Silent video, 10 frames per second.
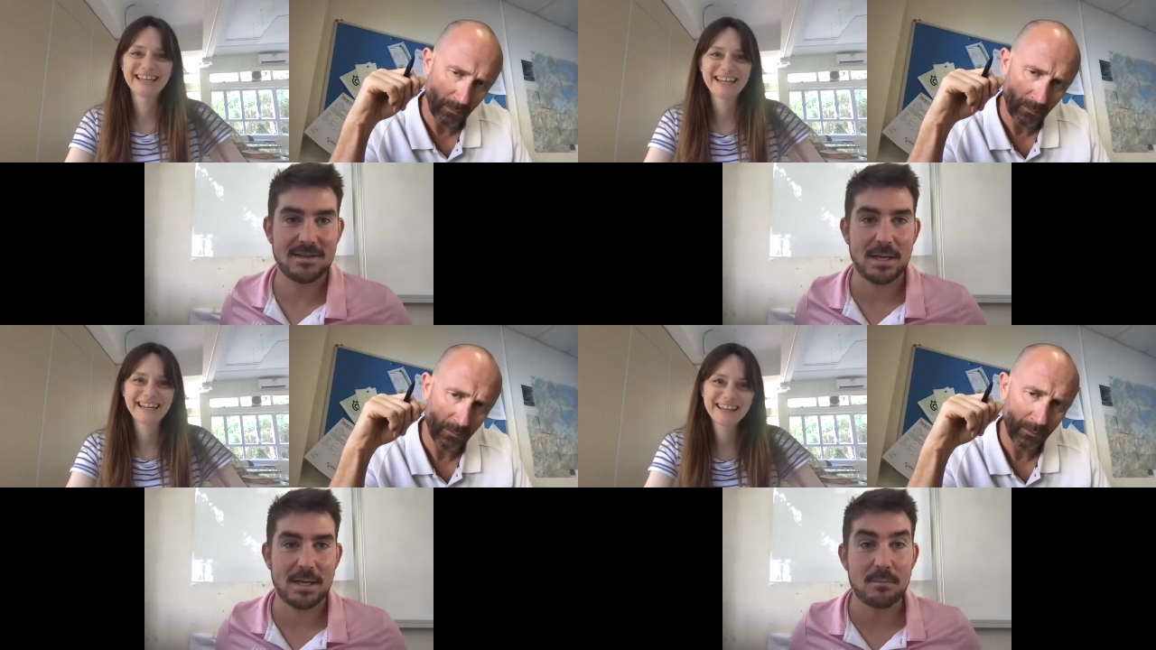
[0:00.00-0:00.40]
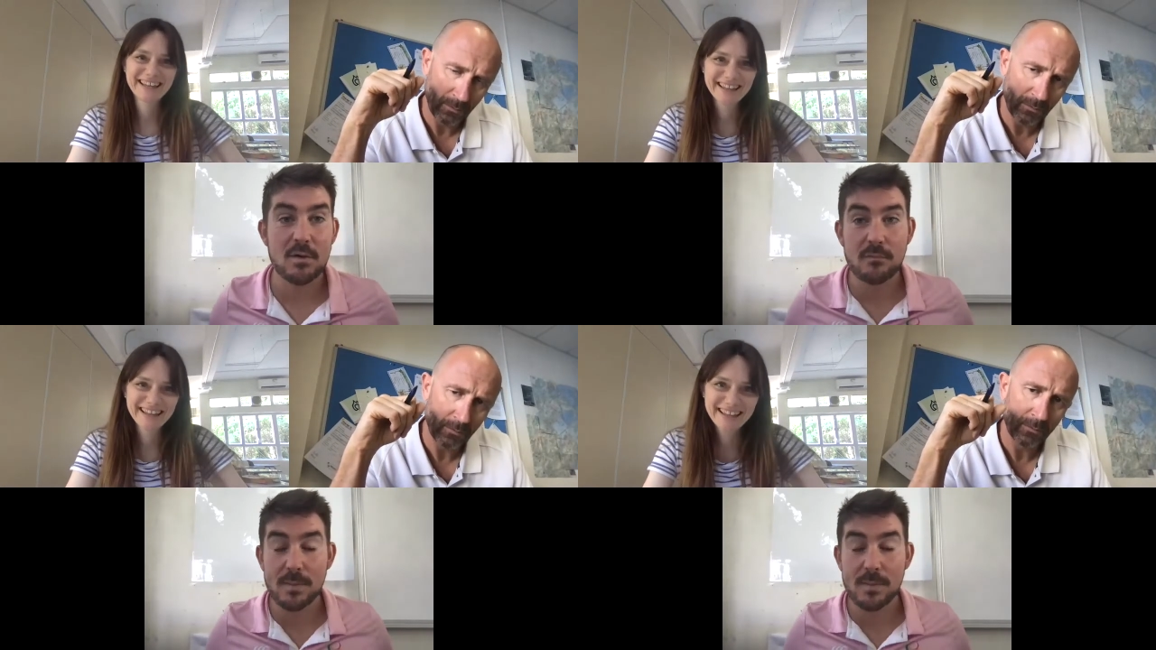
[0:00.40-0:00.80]
Speaker 1: They can
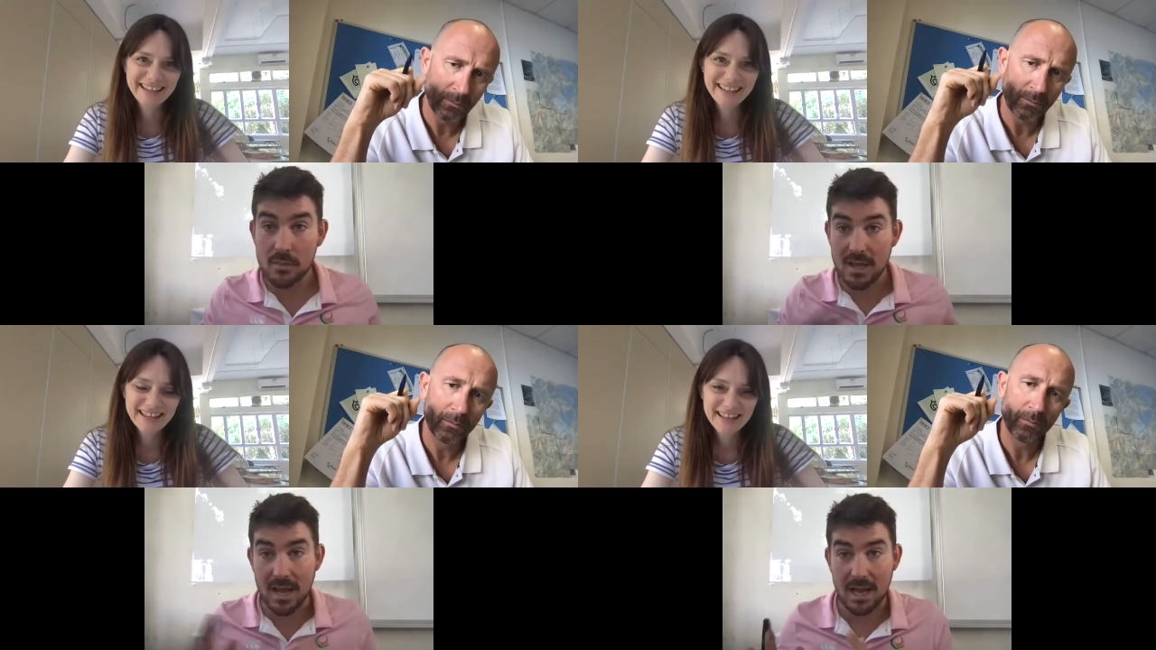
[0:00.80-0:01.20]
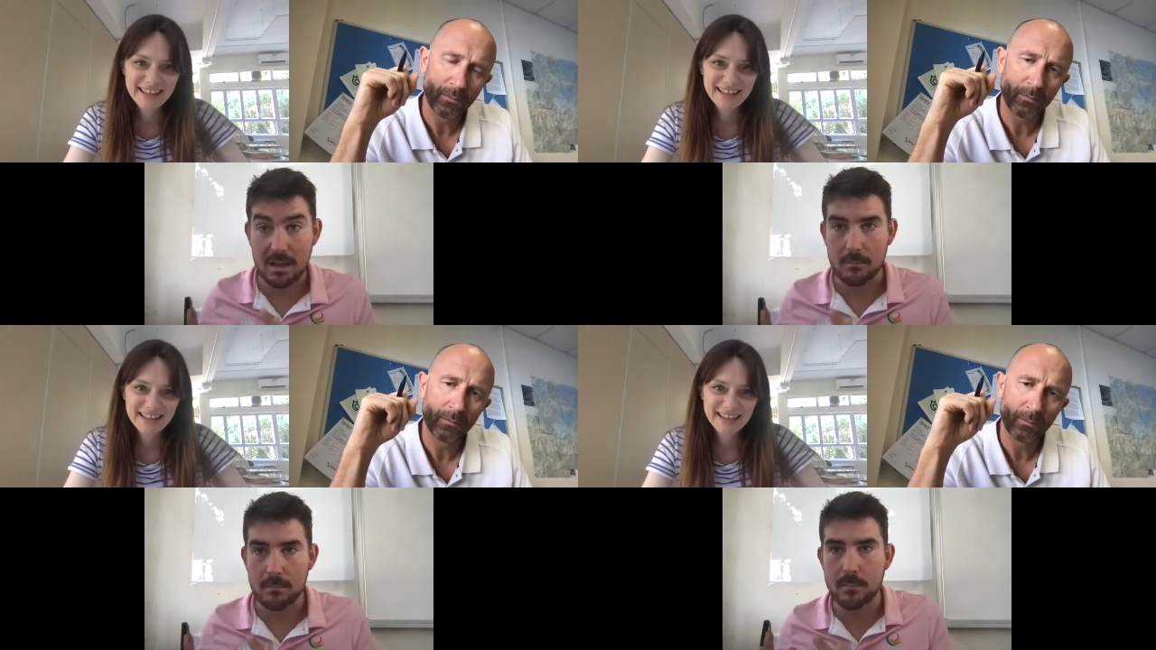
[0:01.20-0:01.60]
move beyond that
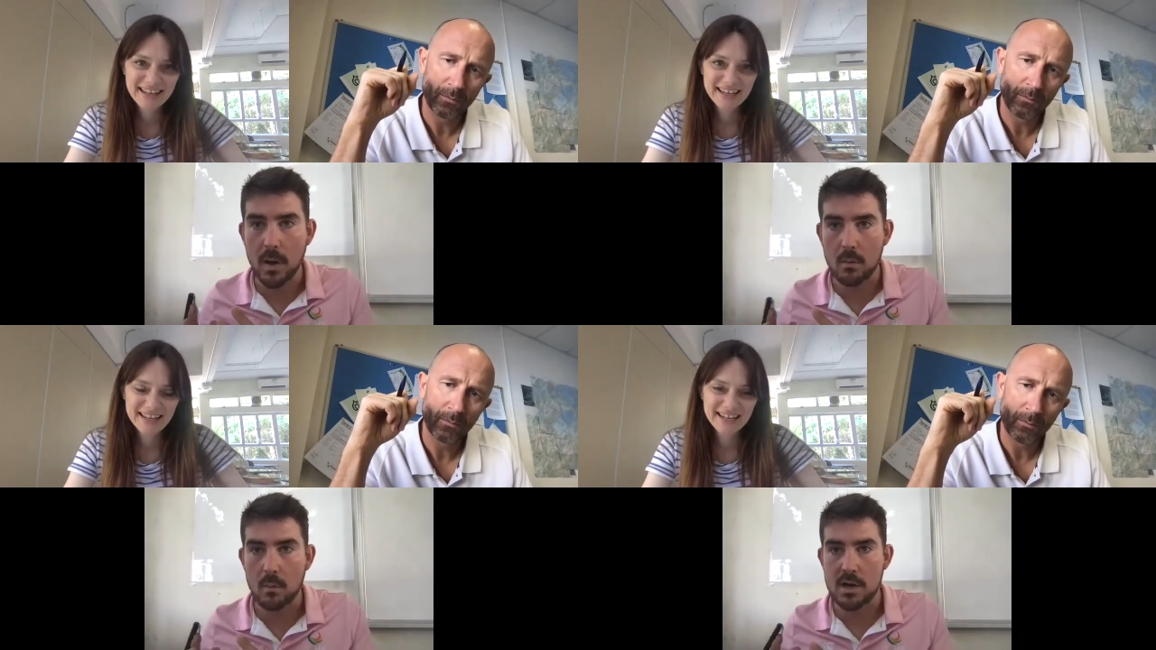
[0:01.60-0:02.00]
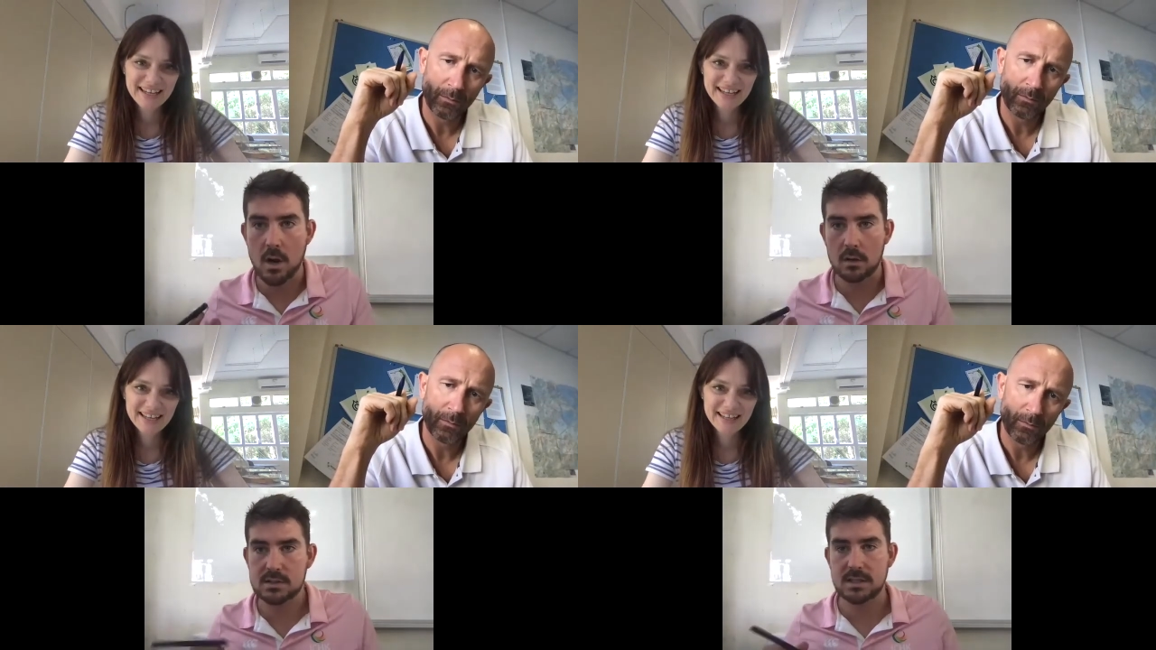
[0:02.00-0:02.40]
but we're
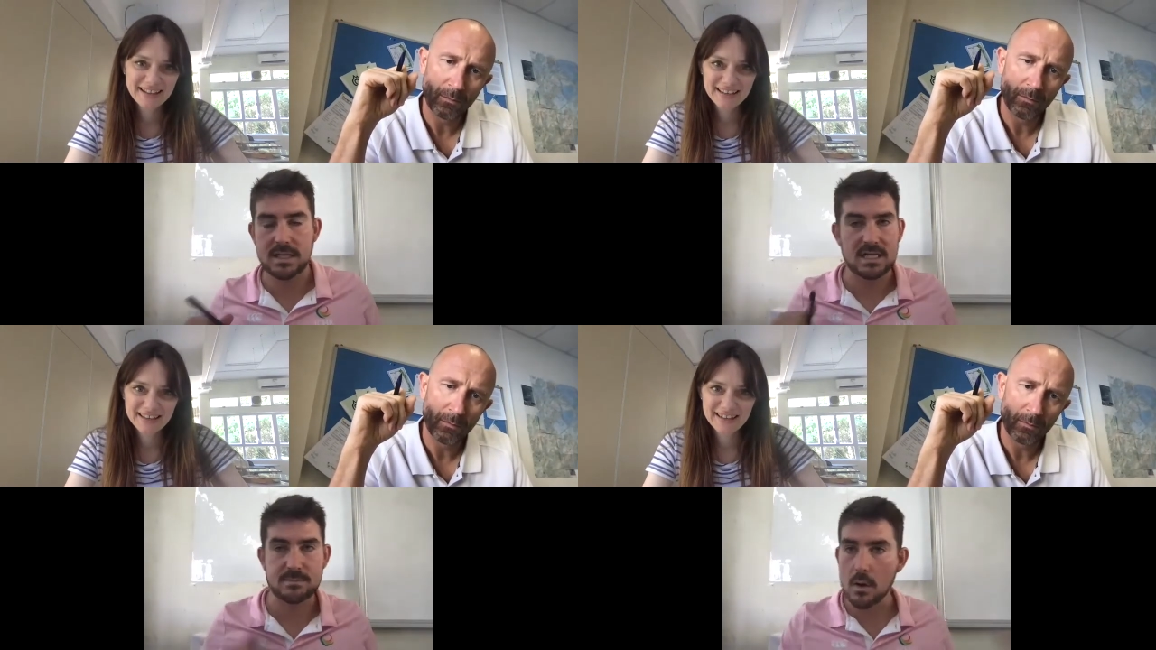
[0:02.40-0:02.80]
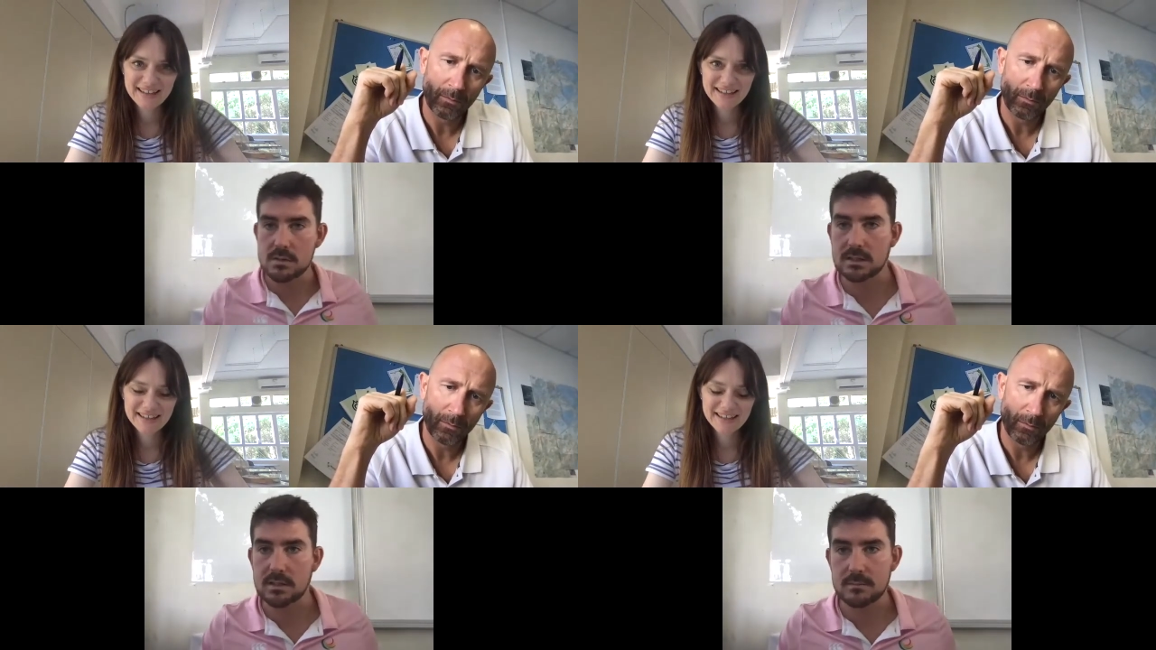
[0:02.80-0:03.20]
not suddenly
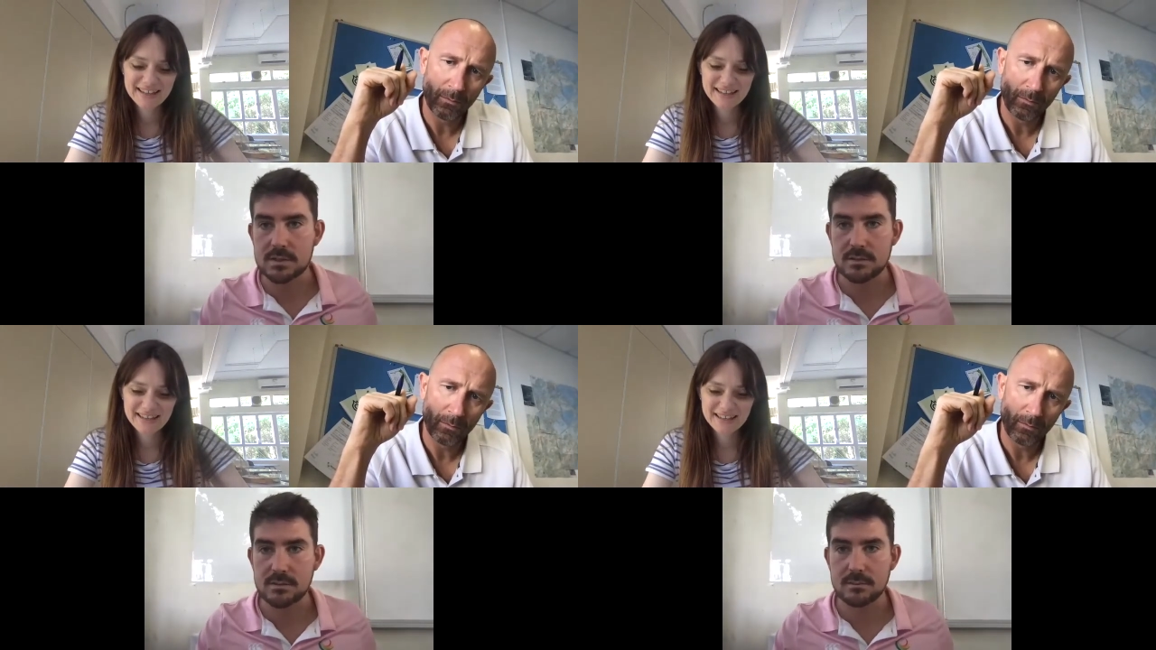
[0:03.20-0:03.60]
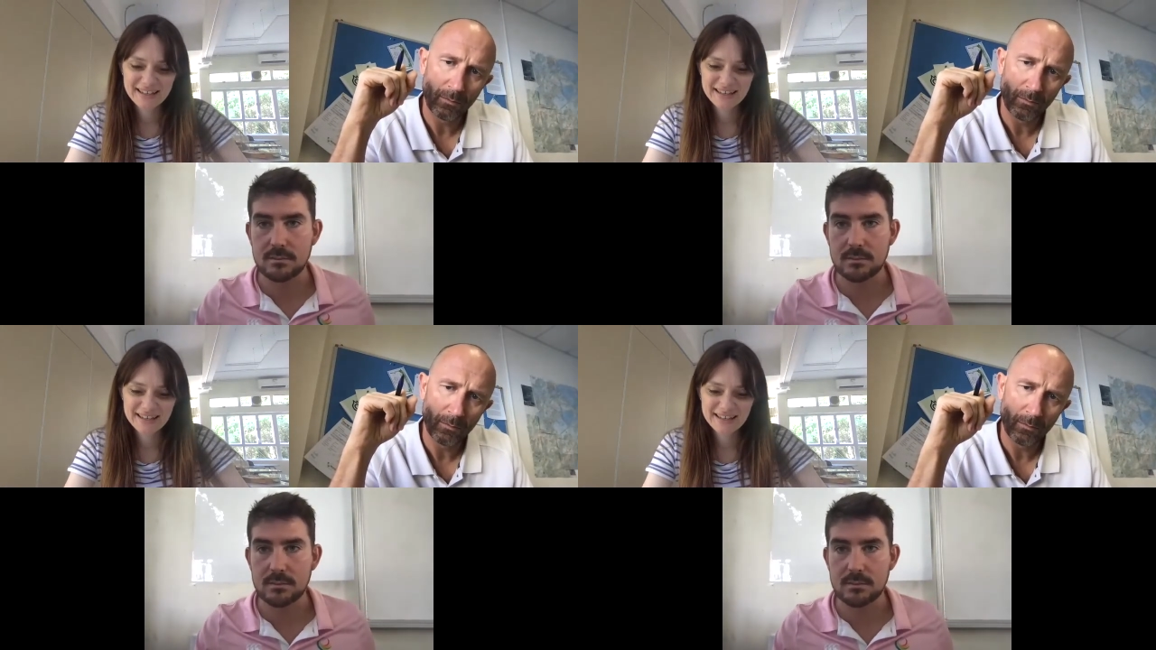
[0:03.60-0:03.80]
exposing them to